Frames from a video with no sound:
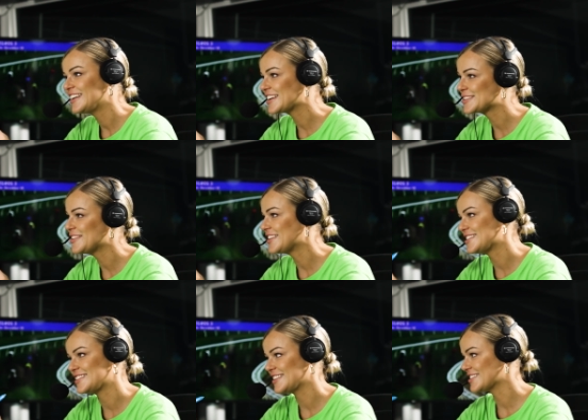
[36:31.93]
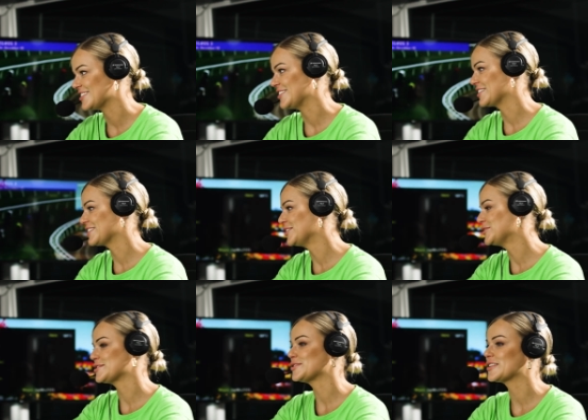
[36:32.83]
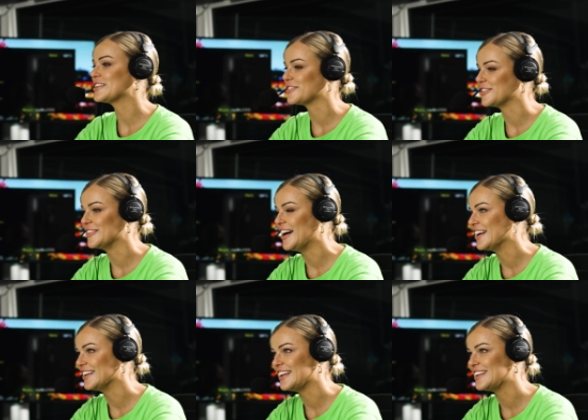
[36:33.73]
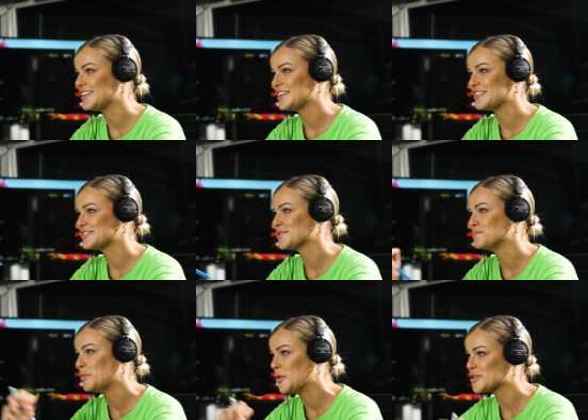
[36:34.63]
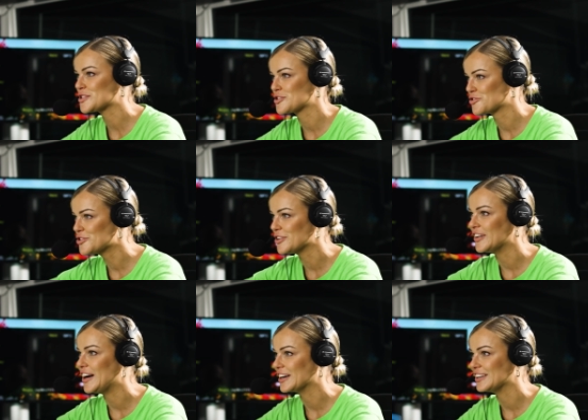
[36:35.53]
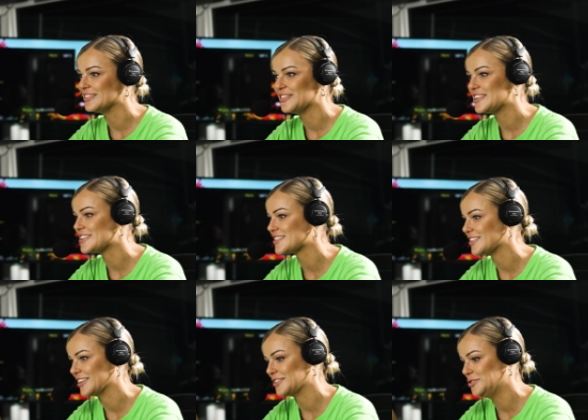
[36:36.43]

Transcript: Next minute, this thing's like just looking for a run, and it's just burst through the ruck, and we're just like,